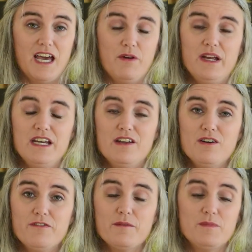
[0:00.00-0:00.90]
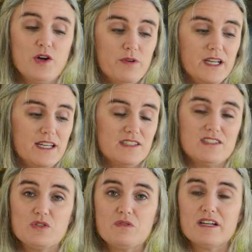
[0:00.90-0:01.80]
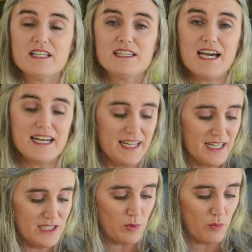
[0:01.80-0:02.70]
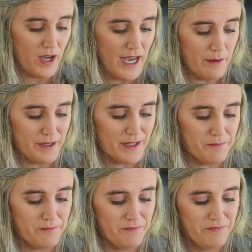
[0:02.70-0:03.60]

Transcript: And we know from knowing his story that that is what will happen.